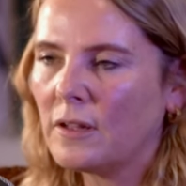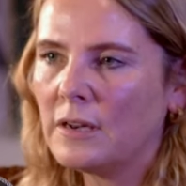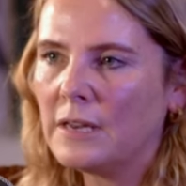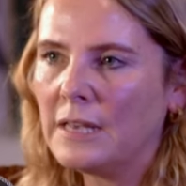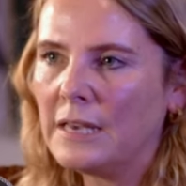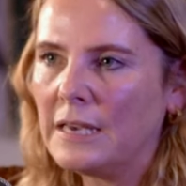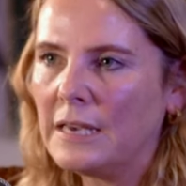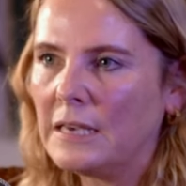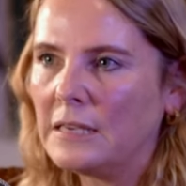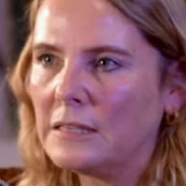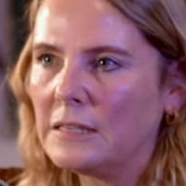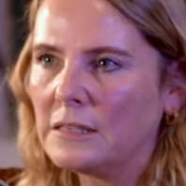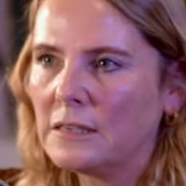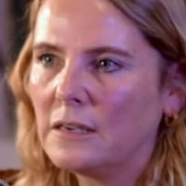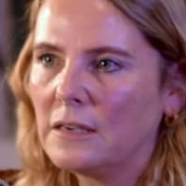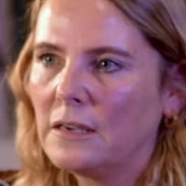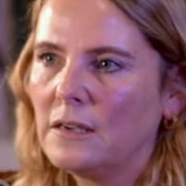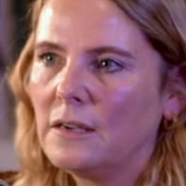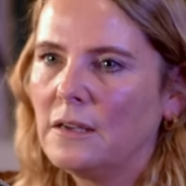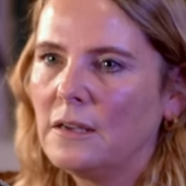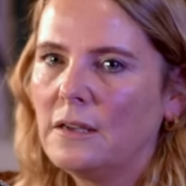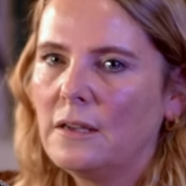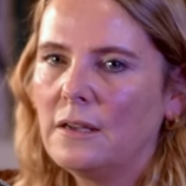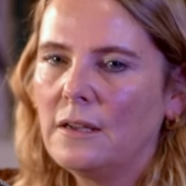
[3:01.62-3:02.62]
need
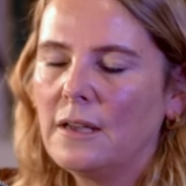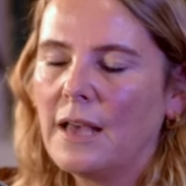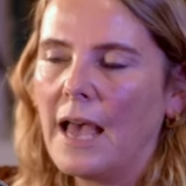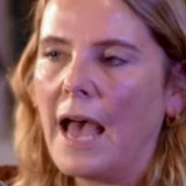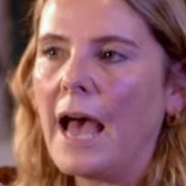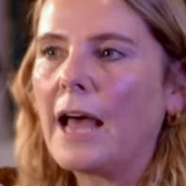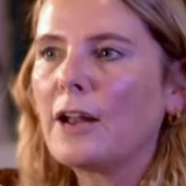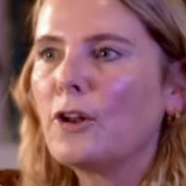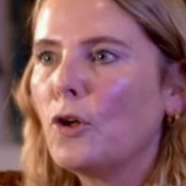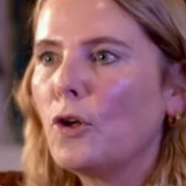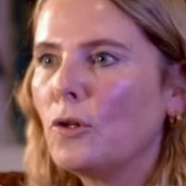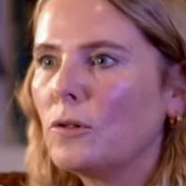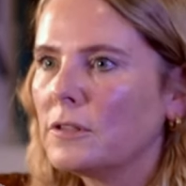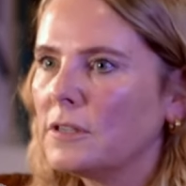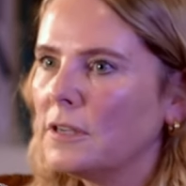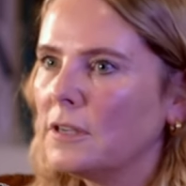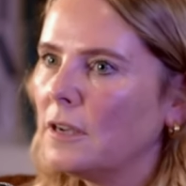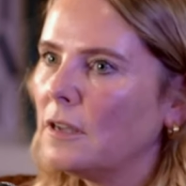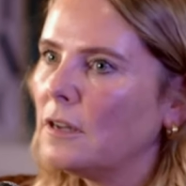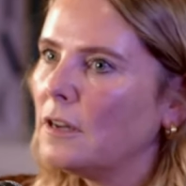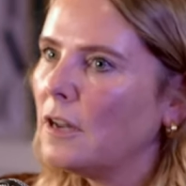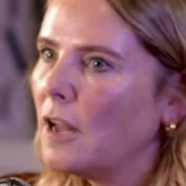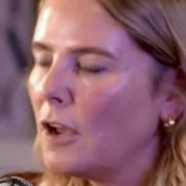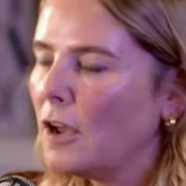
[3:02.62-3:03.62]

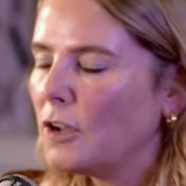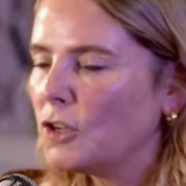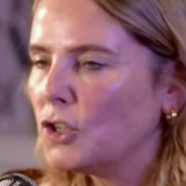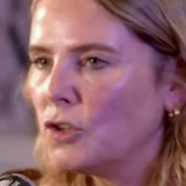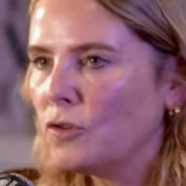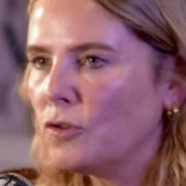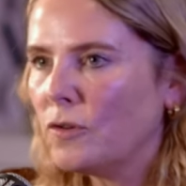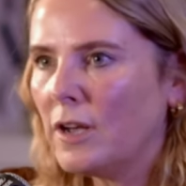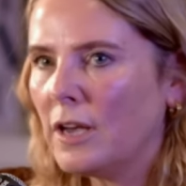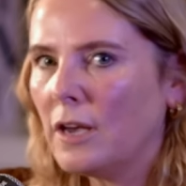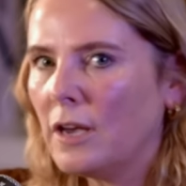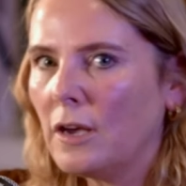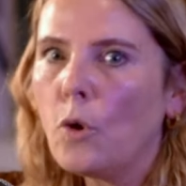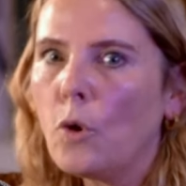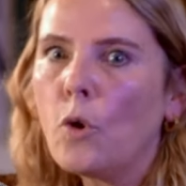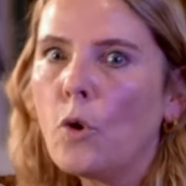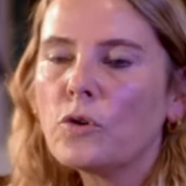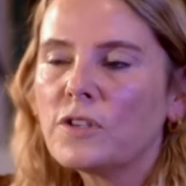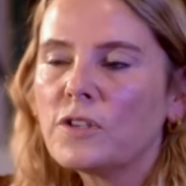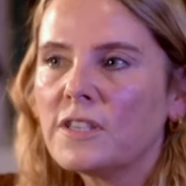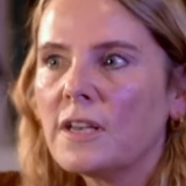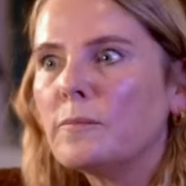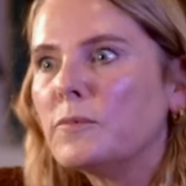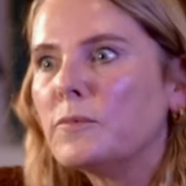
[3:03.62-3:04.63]
hand-holding and nurturing,
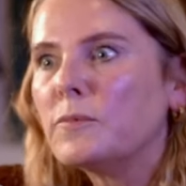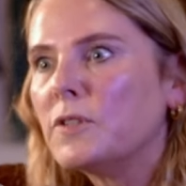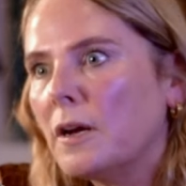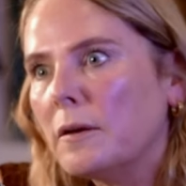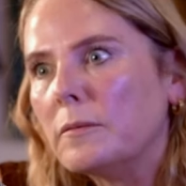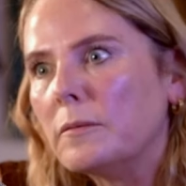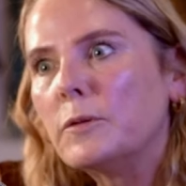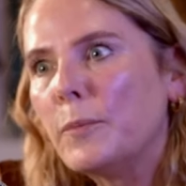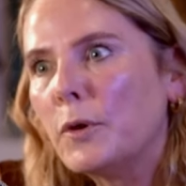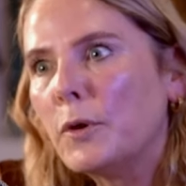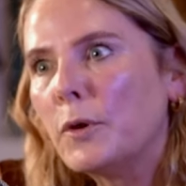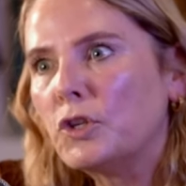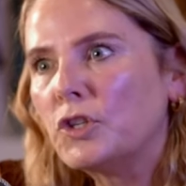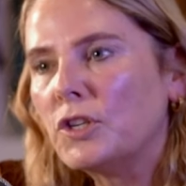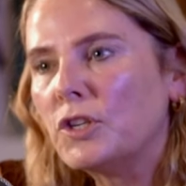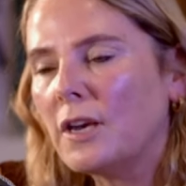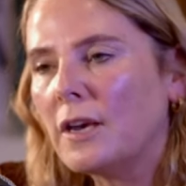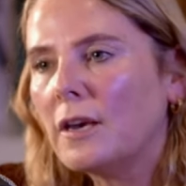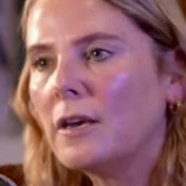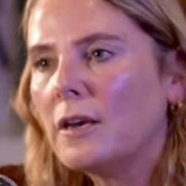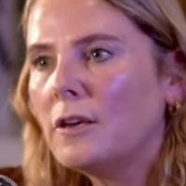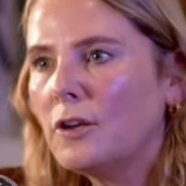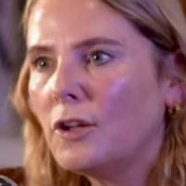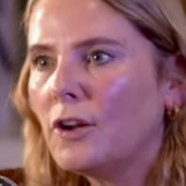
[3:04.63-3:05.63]
or sometimes
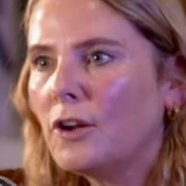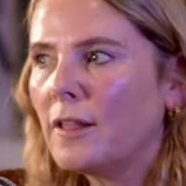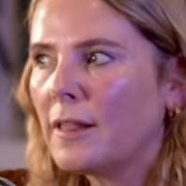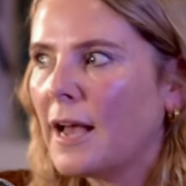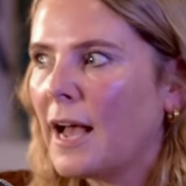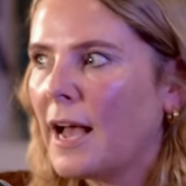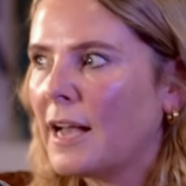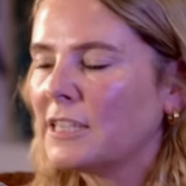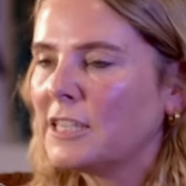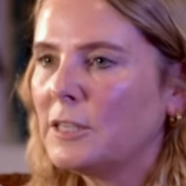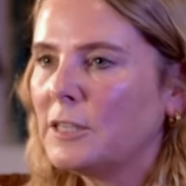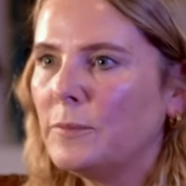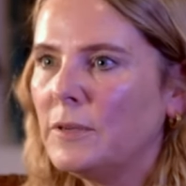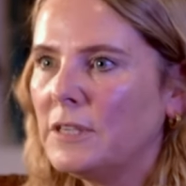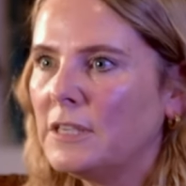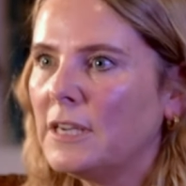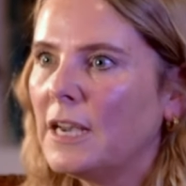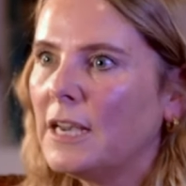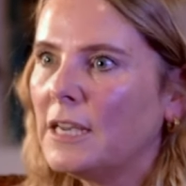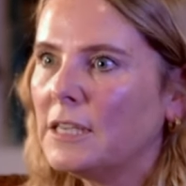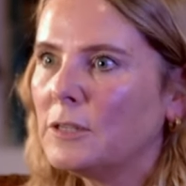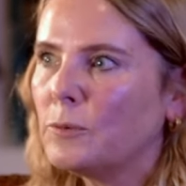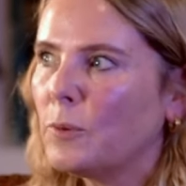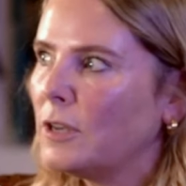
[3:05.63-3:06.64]
pushing. You know, there has to be
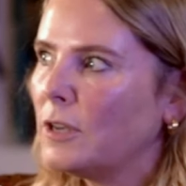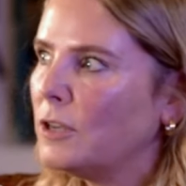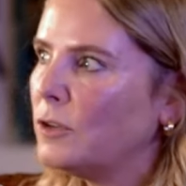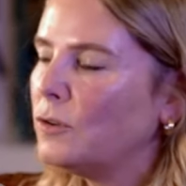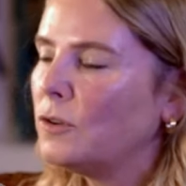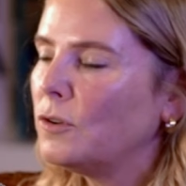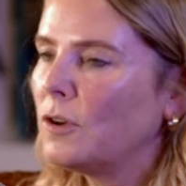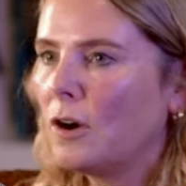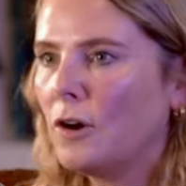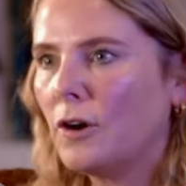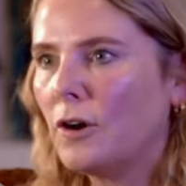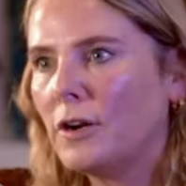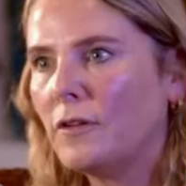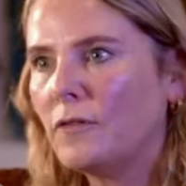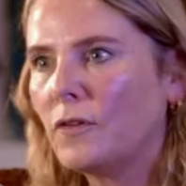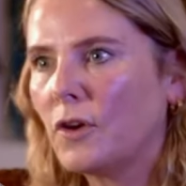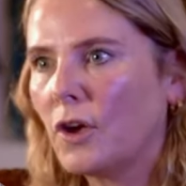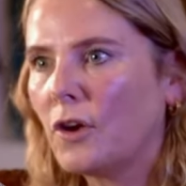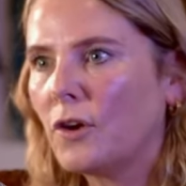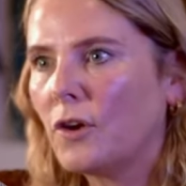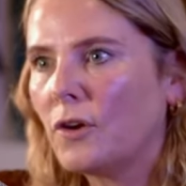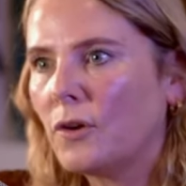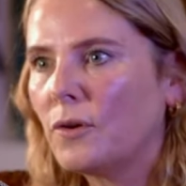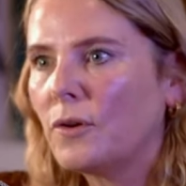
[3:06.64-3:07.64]
days where you kind of
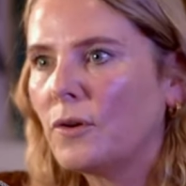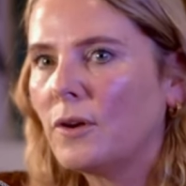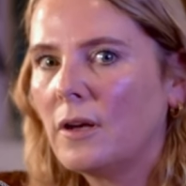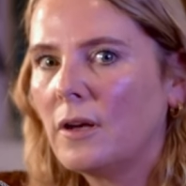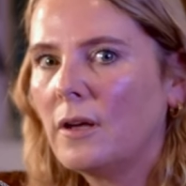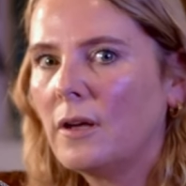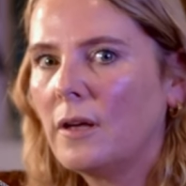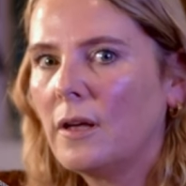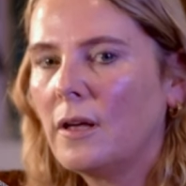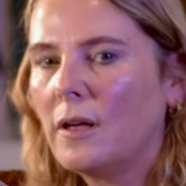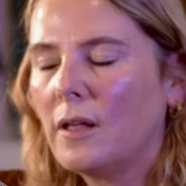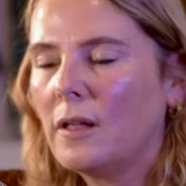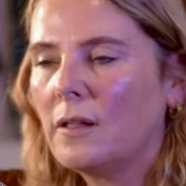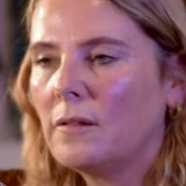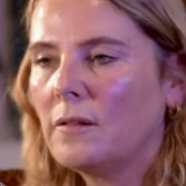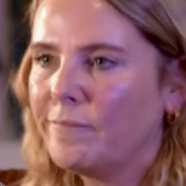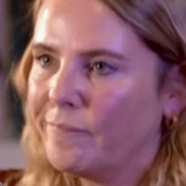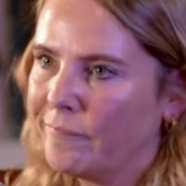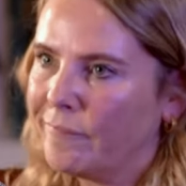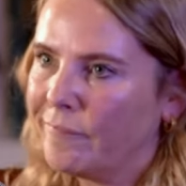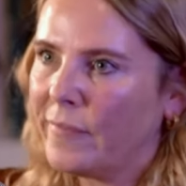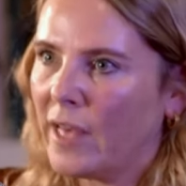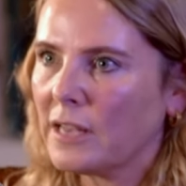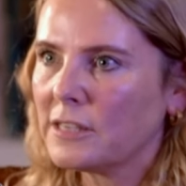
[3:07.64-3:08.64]
go,
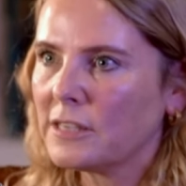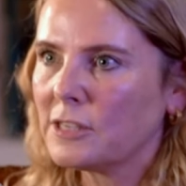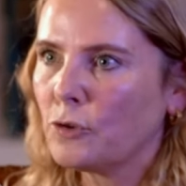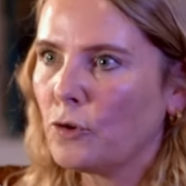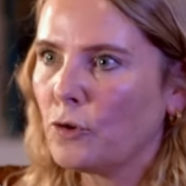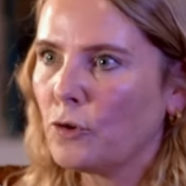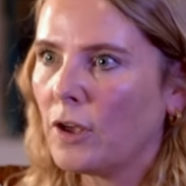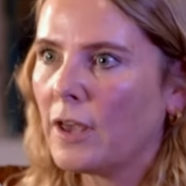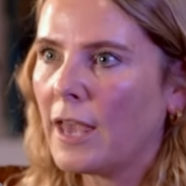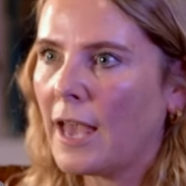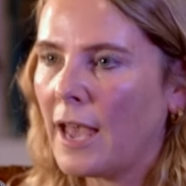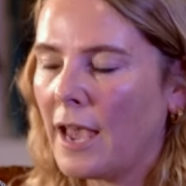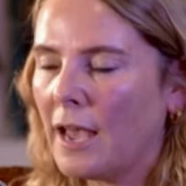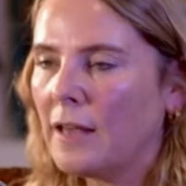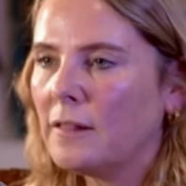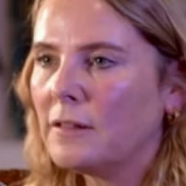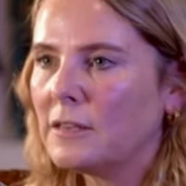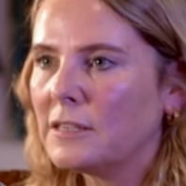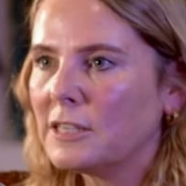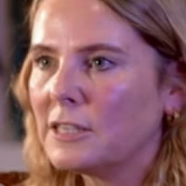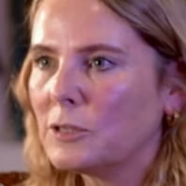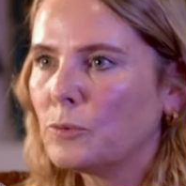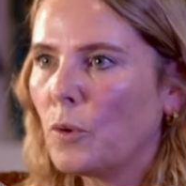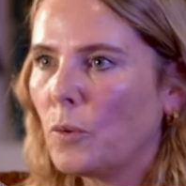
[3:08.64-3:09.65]
that's not okay, and
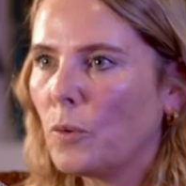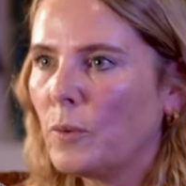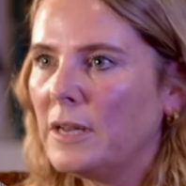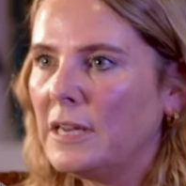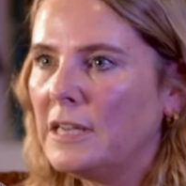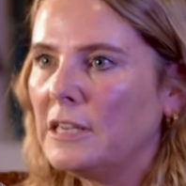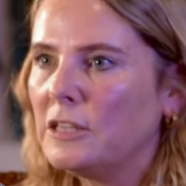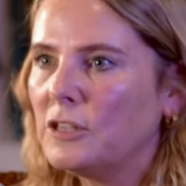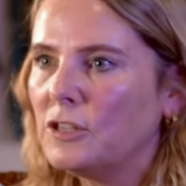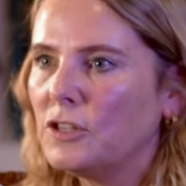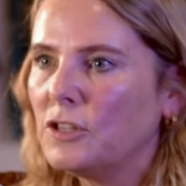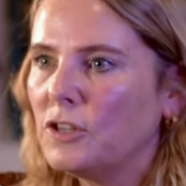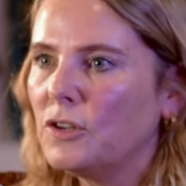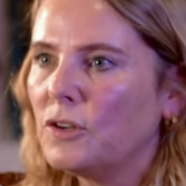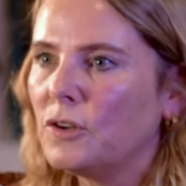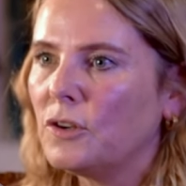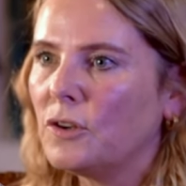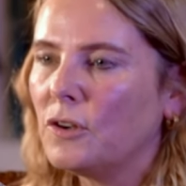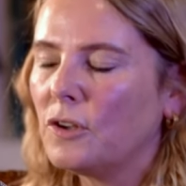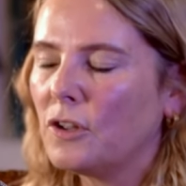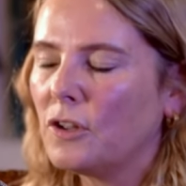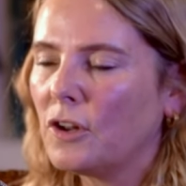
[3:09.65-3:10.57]
this is what we need to do. You